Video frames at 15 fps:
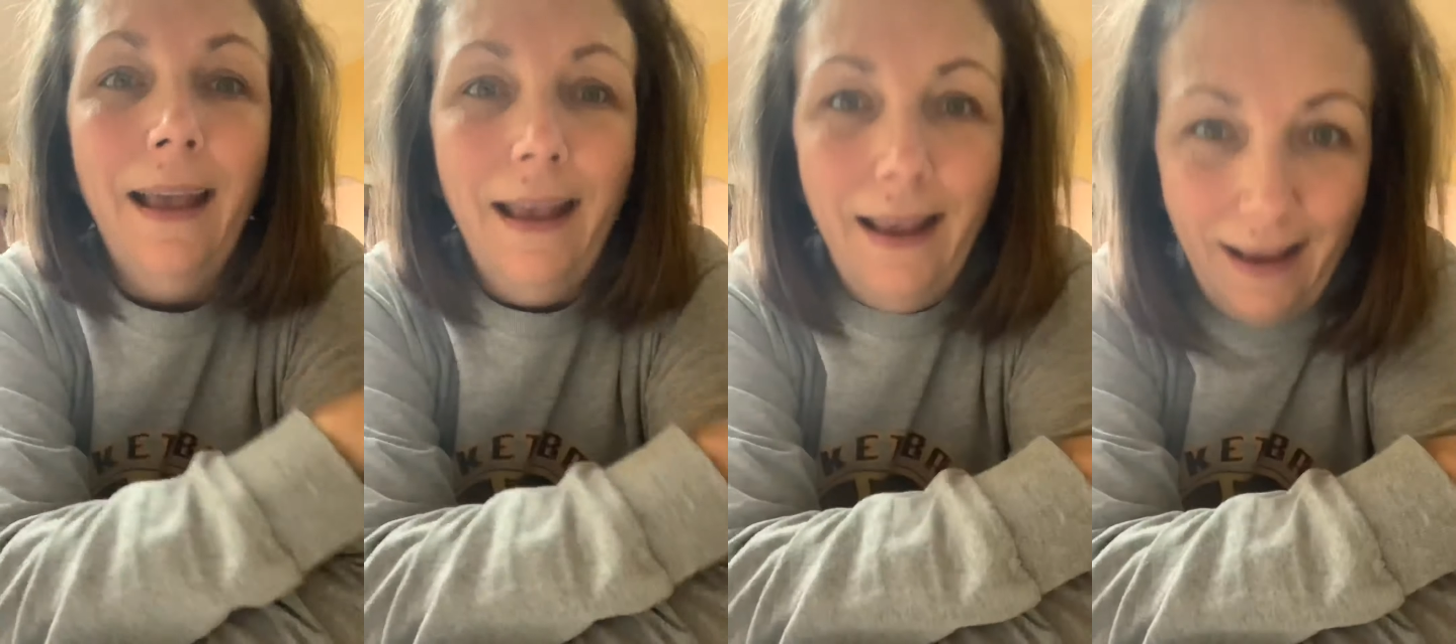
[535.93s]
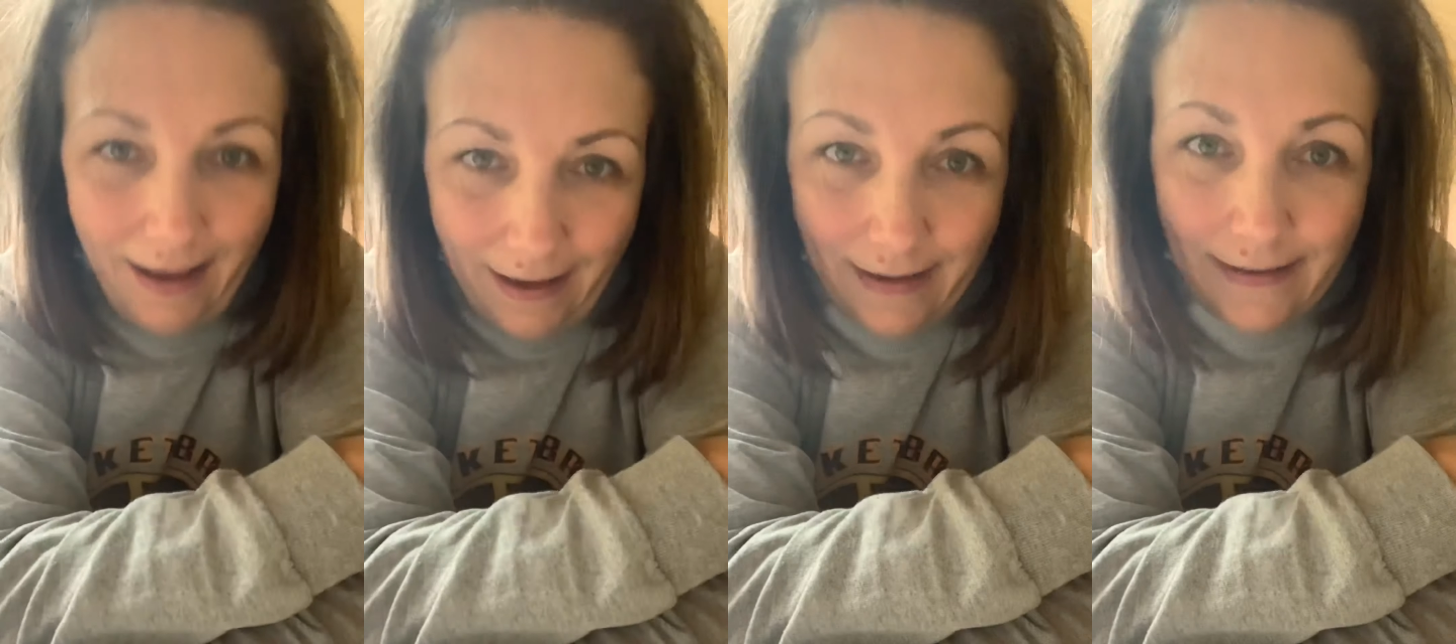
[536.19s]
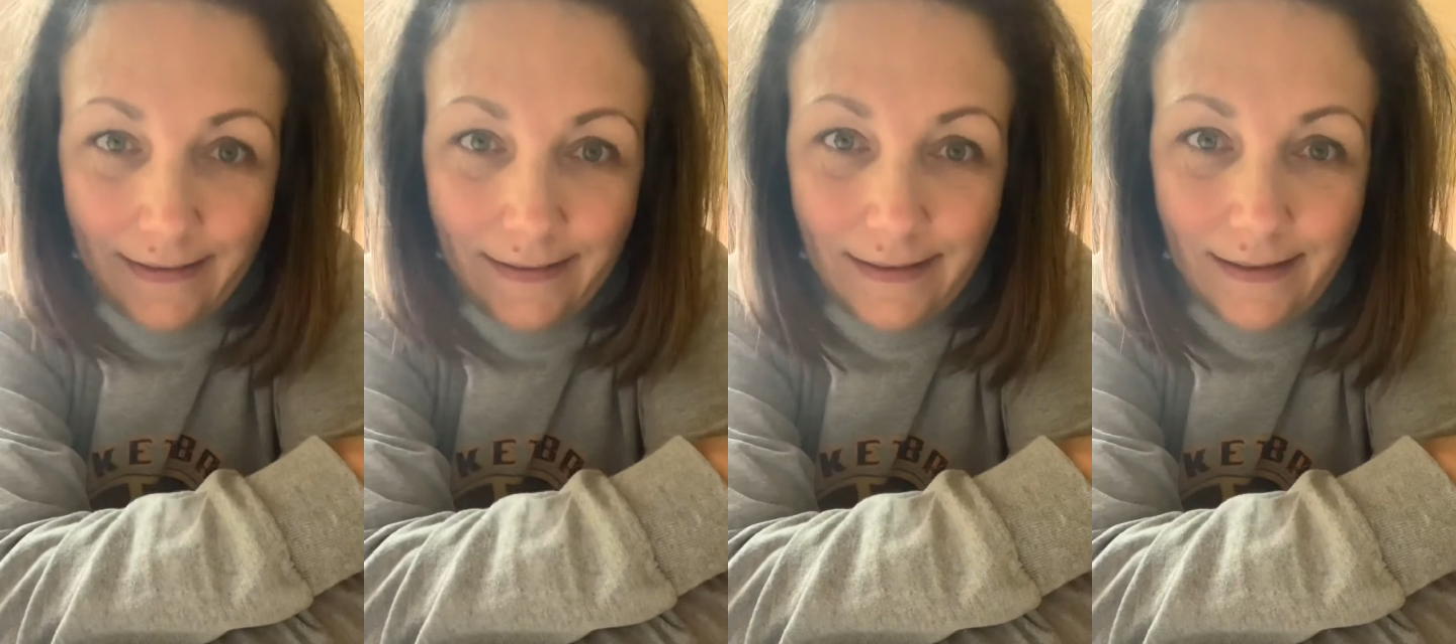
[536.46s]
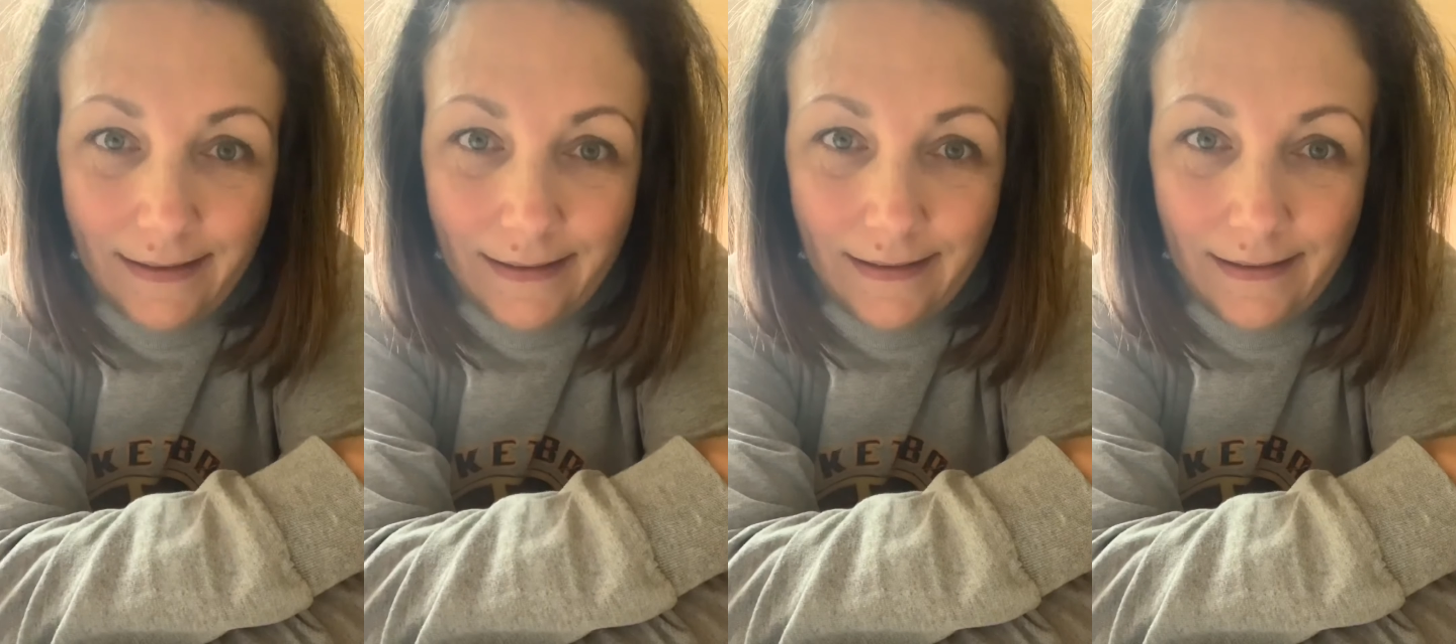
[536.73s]
And
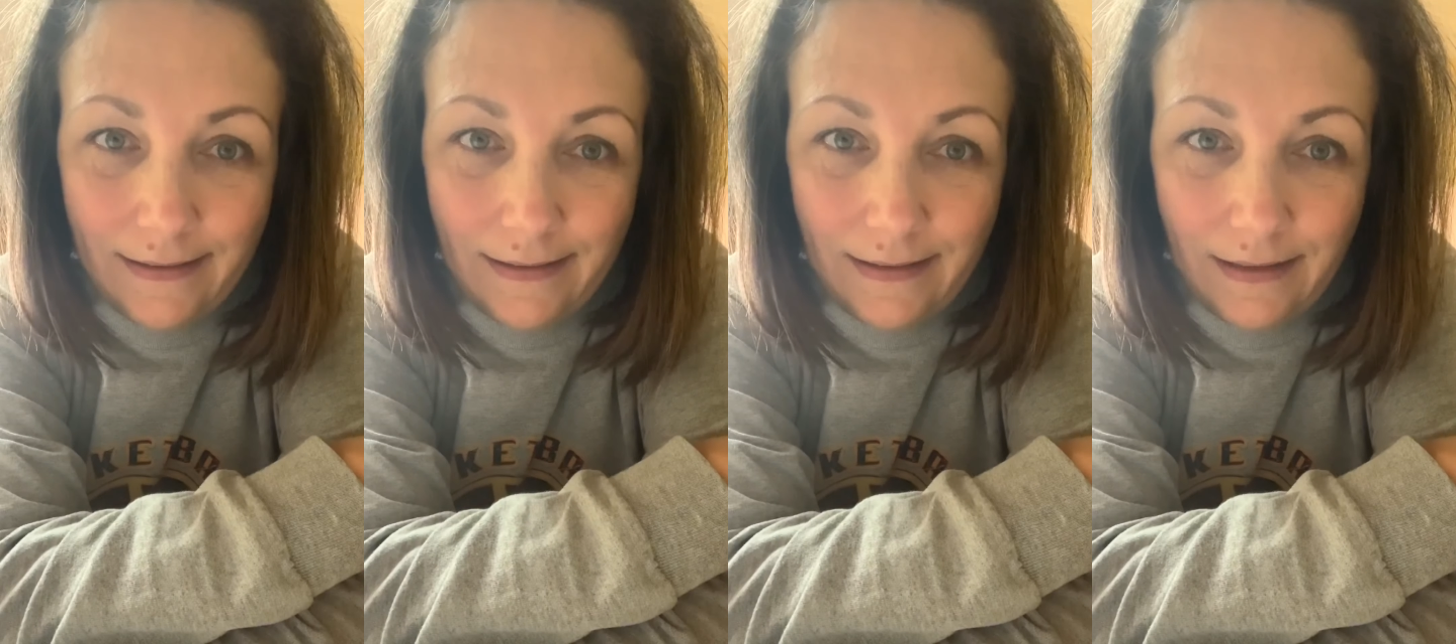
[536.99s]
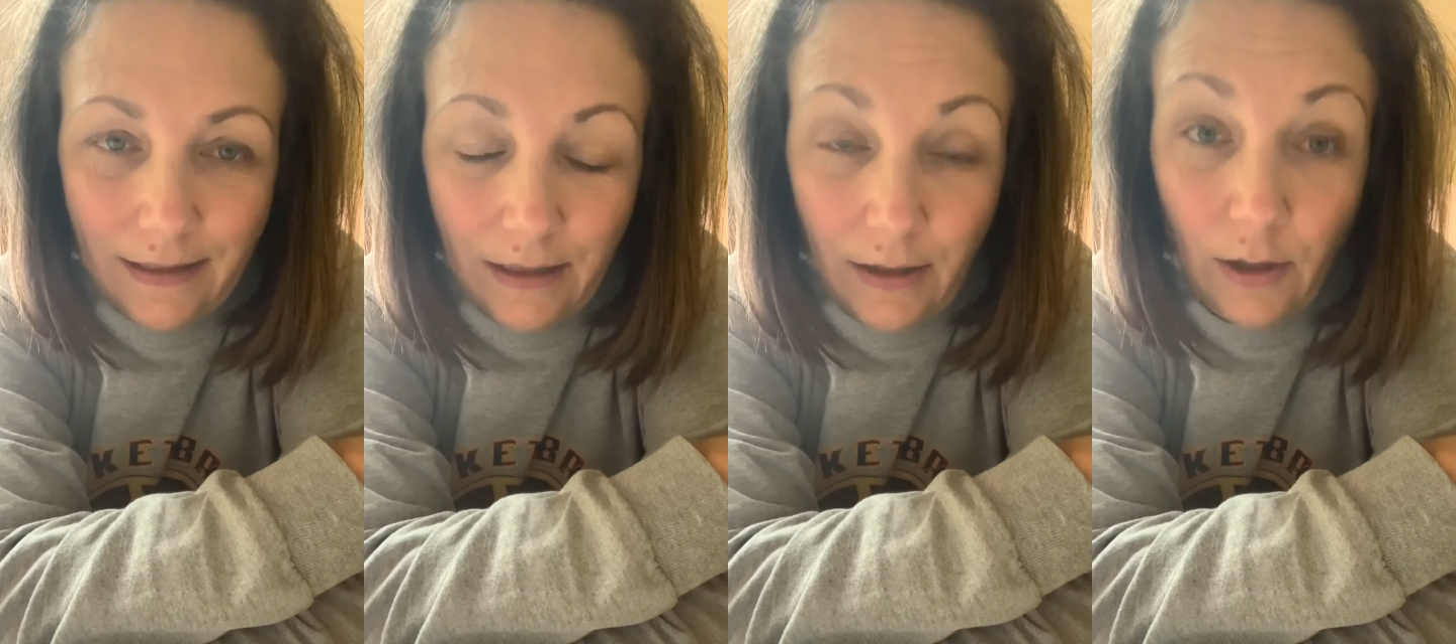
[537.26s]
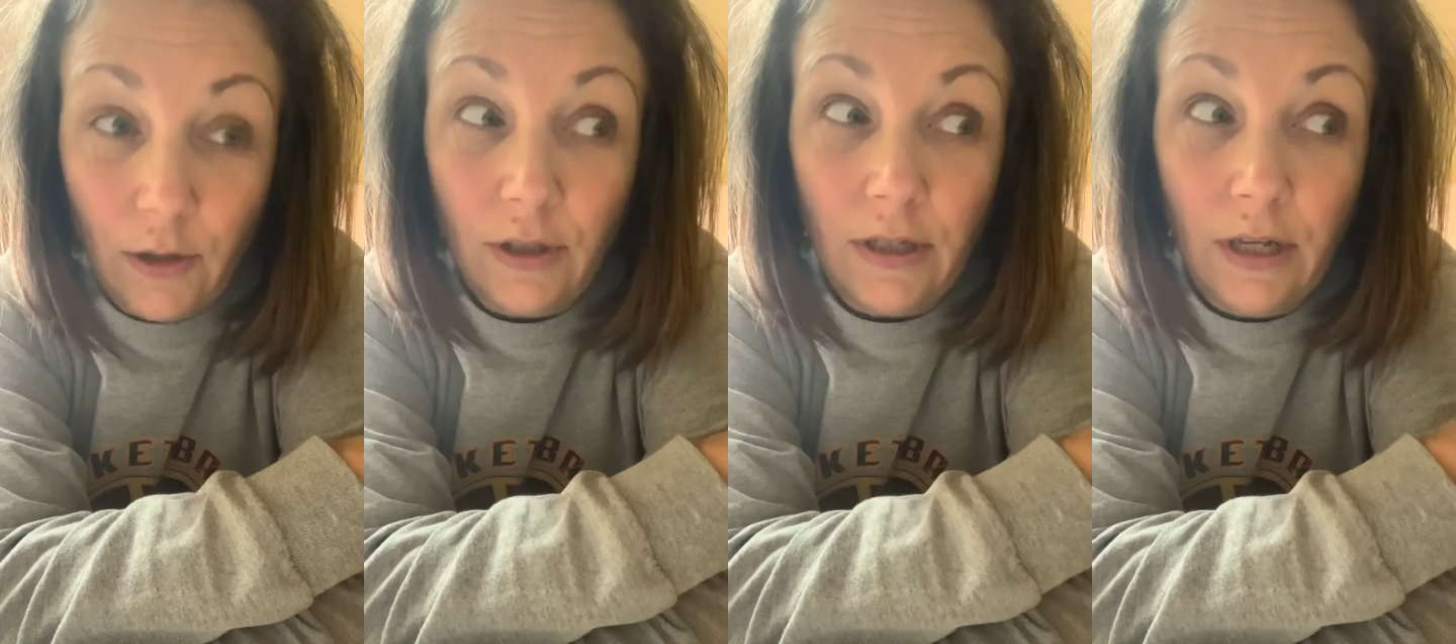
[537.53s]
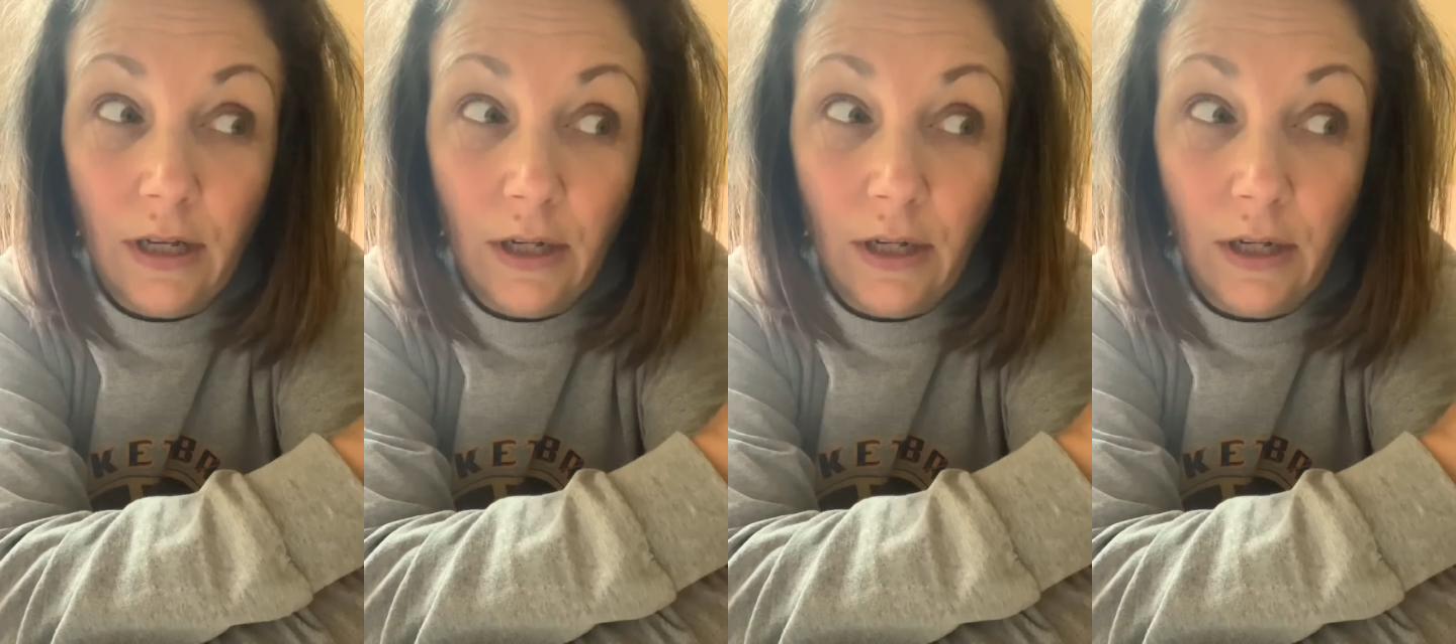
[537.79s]
there's